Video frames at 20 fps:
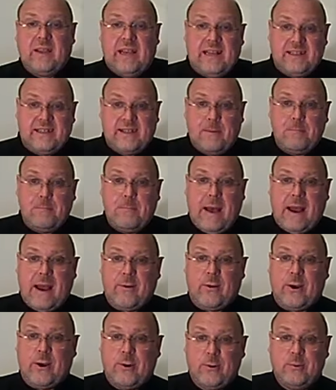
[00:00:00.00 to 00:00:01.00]
is the
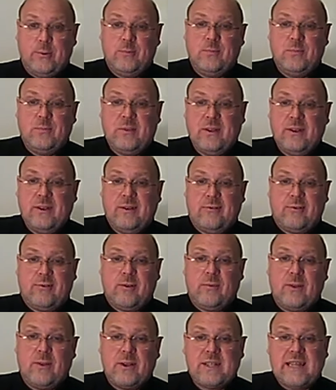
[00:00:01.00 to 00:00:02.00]
marrow
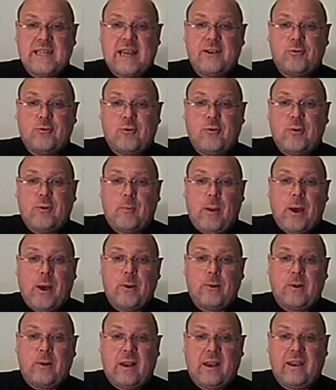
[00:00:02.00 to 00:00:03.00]
from the centre of the
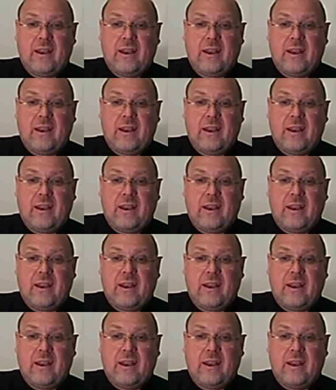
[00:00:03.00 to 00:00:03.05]
bone